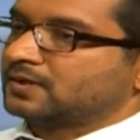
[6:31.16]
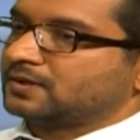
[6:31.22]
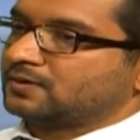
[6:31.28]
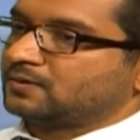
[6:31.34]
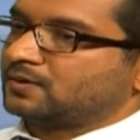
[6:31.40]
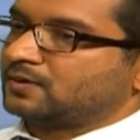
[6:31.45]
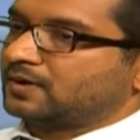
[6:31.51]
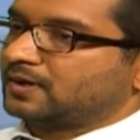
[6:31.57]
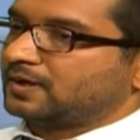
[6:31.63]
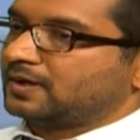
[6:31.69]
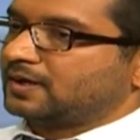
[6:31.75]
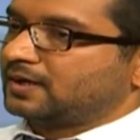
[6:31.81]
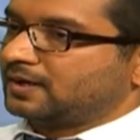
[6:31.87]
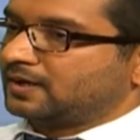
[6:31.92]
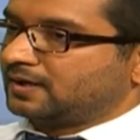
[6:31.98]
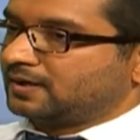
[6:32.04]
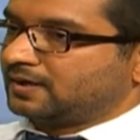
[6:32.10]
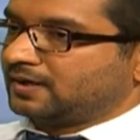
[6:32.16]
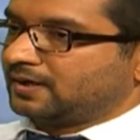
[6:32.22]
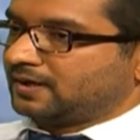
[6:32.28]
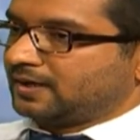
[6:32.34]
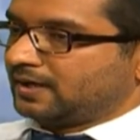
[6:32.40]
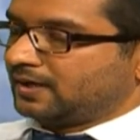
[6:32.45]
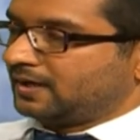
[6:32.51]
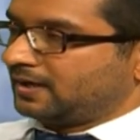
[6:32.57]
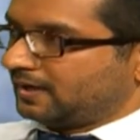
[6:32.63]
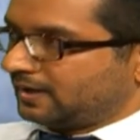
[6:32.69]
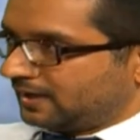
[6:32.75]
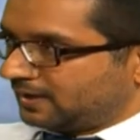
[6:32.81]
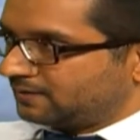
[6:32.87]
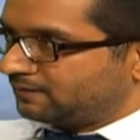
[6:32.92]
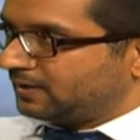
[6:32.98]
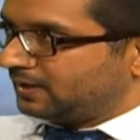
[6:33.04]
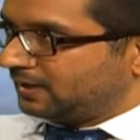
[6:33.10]
So
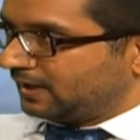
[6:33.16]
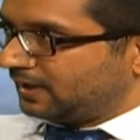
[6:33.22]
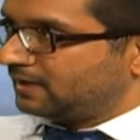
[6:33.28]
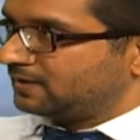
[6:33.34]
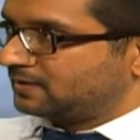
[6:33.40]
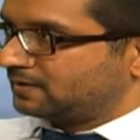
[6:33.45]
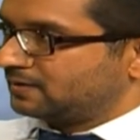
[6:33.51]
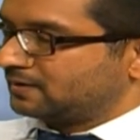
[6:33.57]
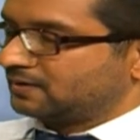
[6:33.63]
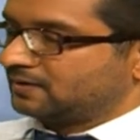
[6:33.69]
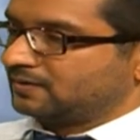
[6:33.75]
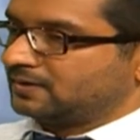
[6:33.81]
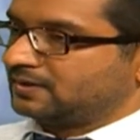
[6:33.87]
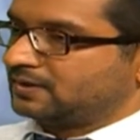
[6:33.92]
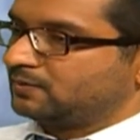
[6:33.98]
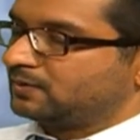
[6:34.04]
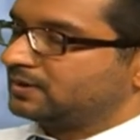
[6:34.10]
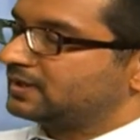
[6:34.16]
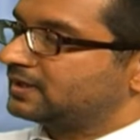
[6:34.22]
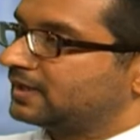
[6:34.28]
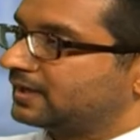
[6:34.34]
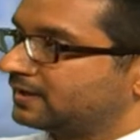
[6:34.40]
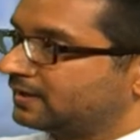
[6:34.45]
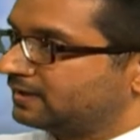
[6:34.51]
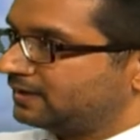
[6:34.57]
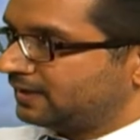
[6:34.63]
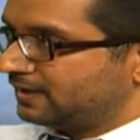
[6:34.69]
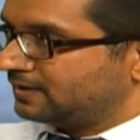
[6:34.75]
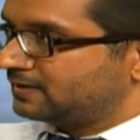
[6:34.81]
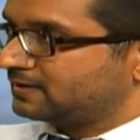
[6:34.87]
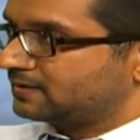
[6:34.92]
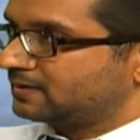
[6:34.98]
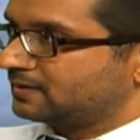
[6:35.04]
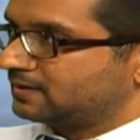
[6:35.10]
as we age, during the younger
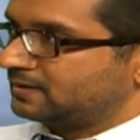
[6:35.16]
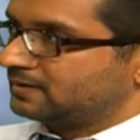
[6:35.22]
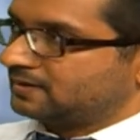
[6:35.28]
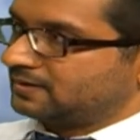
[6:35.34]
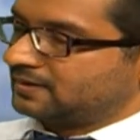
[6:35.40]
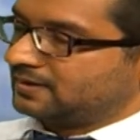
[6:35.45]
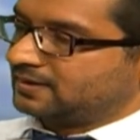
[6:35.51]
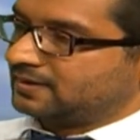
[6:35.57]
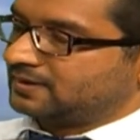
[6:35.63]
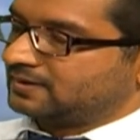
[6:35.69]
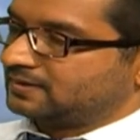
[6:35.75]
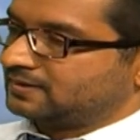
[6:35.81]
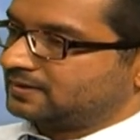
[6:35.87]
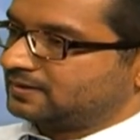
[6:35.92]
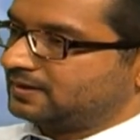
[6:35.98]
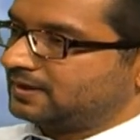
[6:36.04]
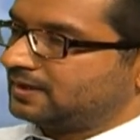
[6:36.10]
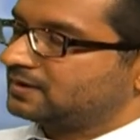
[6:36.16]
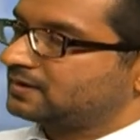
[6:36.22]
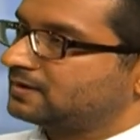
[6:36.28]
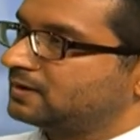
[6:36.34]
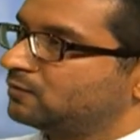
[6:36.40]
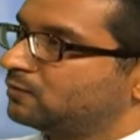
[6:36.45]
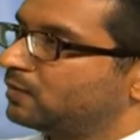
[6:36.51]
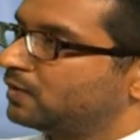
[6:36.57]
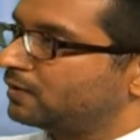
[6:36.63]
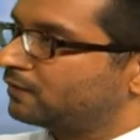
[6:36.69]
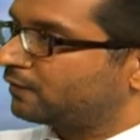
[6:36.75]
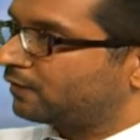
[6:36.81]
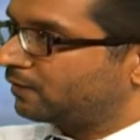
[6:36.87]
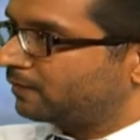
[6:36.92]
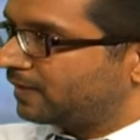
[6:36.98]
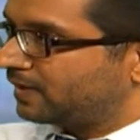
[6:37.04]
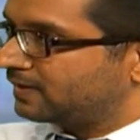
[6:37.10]
days, there is new bone
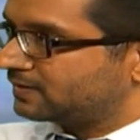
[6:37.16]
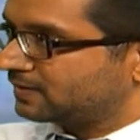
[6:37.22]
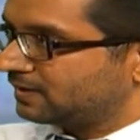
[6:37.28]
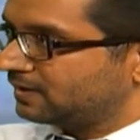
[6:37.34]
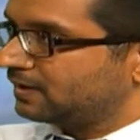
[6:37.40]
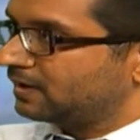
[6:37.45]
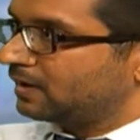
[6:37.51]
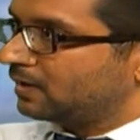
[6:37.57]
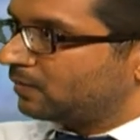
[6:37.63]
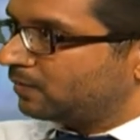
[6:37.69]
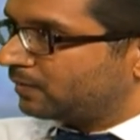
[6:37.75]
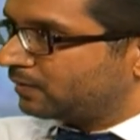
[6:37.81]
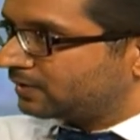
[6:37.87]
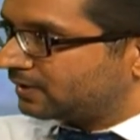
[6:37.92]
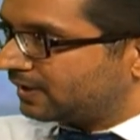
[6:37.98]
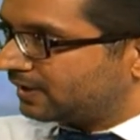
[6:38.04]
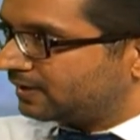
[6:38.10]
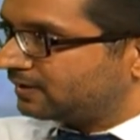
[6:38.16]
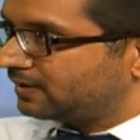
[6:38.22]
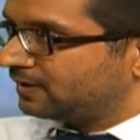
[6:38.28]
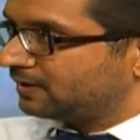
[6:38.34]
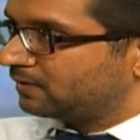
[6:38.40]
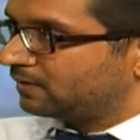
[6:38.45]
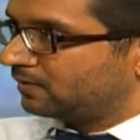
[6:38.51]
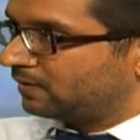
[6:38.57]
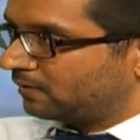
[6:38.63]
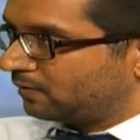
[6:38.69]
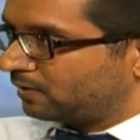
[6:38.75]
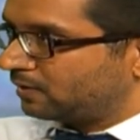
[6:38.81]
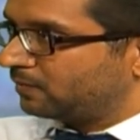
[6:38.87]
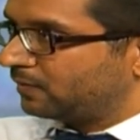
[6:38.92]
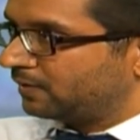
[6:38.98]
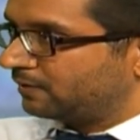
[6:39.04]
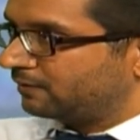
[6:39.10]
formation more than the
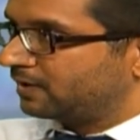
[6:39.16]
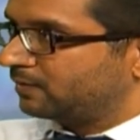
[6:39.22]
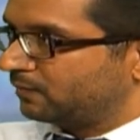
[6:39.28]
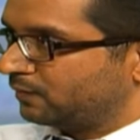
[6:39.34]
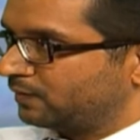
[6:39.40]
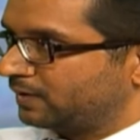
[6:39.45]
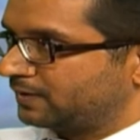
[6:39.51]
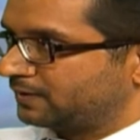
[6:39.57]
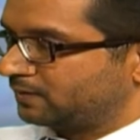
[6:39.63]
old bone removal.